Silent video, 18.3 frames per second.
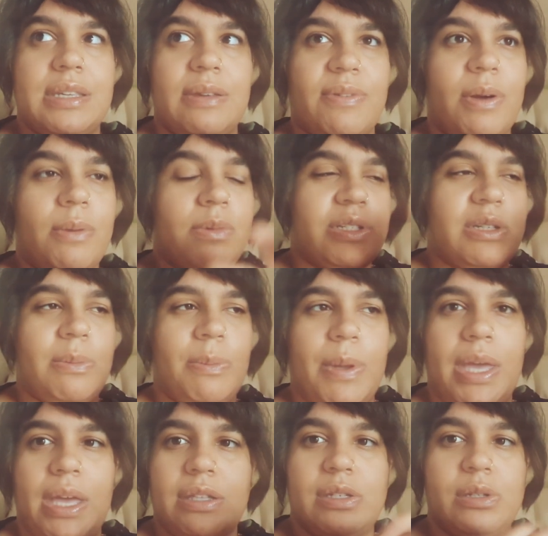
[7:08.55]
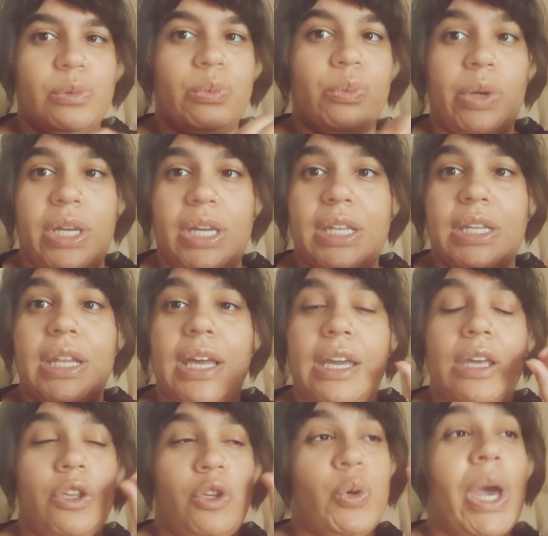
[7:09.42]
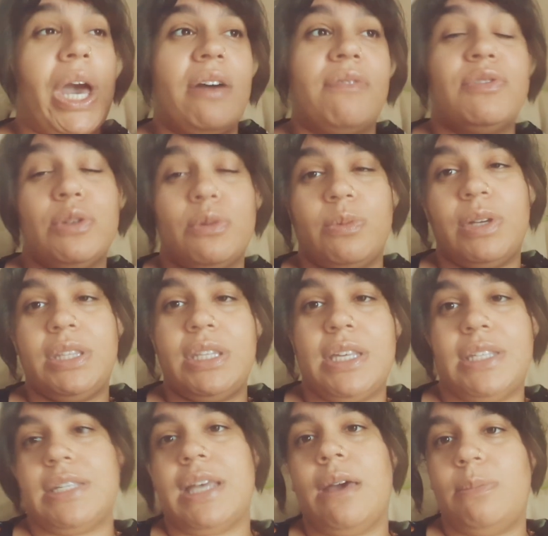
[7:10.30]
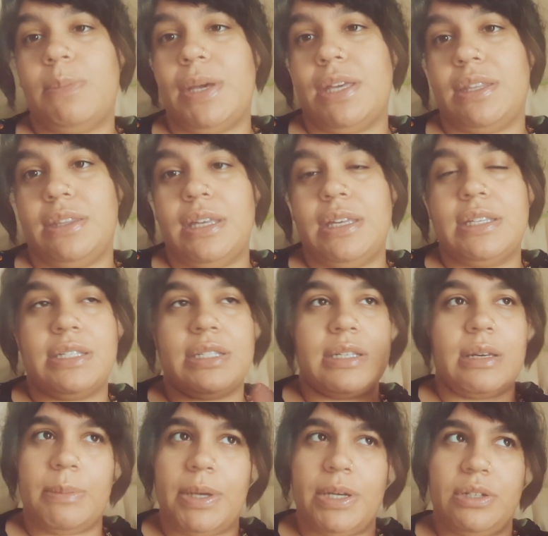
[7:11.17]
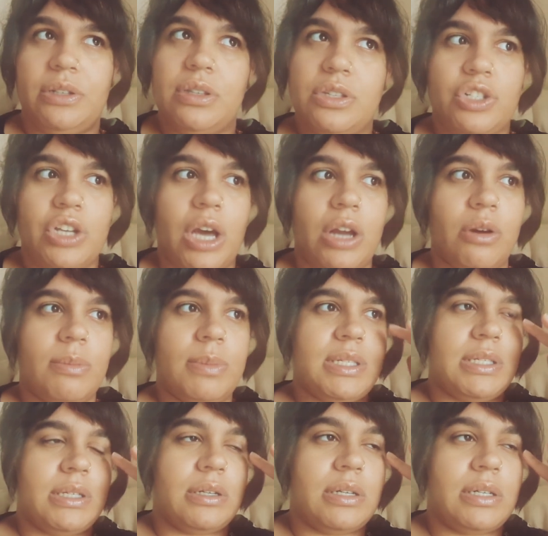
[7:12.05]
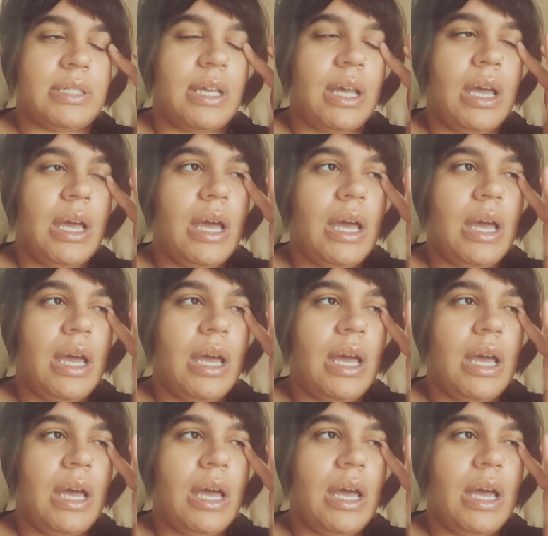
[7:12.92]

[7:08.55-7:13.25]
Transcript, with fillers: If I were to pick to read, like, you have to read this, I'd pick this compared to the Shatter Me series.